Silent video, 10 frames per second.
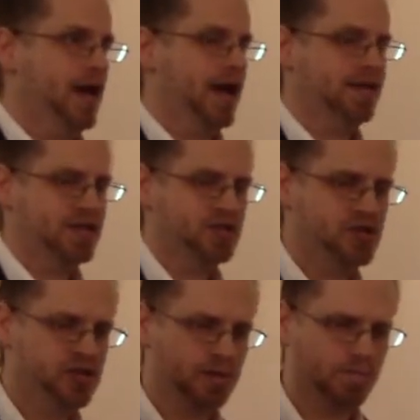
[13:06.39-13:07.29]
And that's
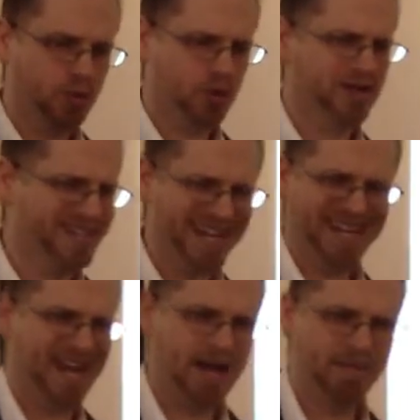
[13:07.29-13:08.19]
such an important
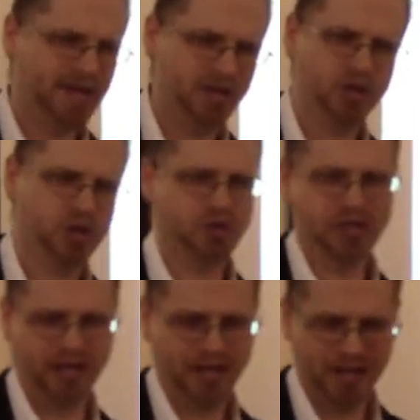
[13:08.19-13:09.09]
dynamic in the church
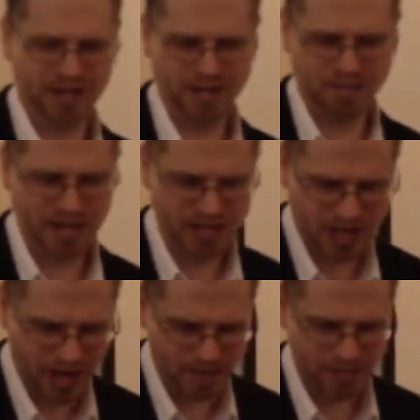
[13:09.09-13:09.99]
that I, I think many
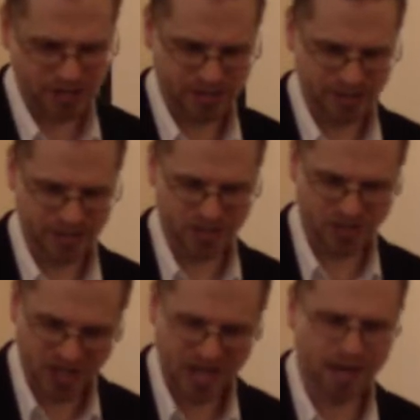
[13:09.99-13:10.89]
times is, is
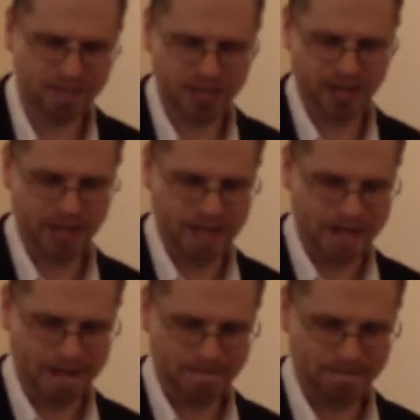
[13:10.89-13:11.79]
skipped,
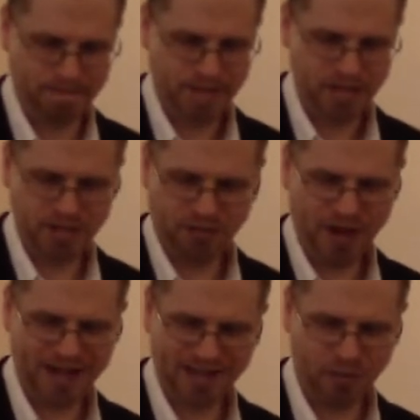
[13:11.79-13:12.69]
is the
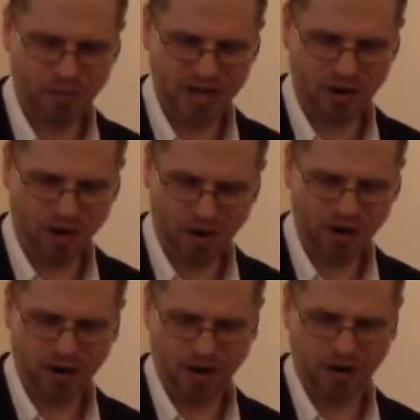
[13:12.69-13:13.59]
fact that we
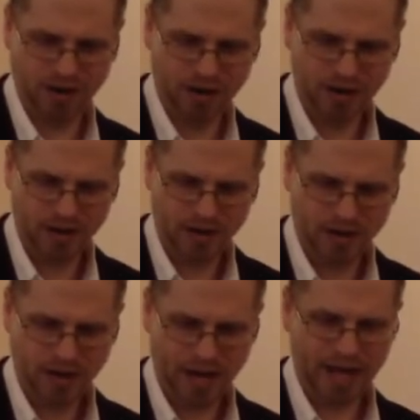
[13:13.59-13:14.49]
are
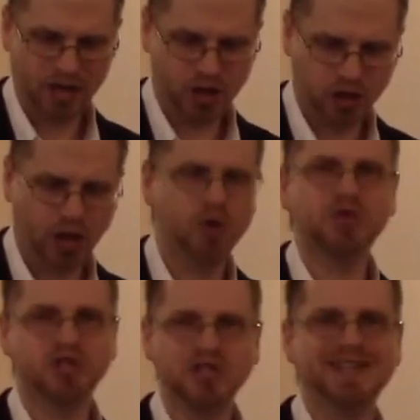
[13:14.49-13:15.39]
a
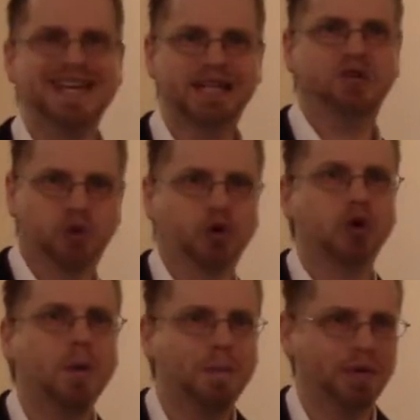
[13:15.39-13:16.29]
close-knit
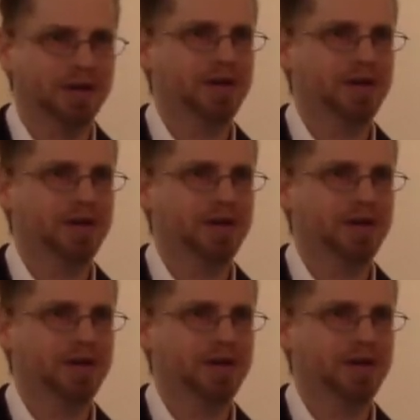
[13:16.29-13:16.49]
group,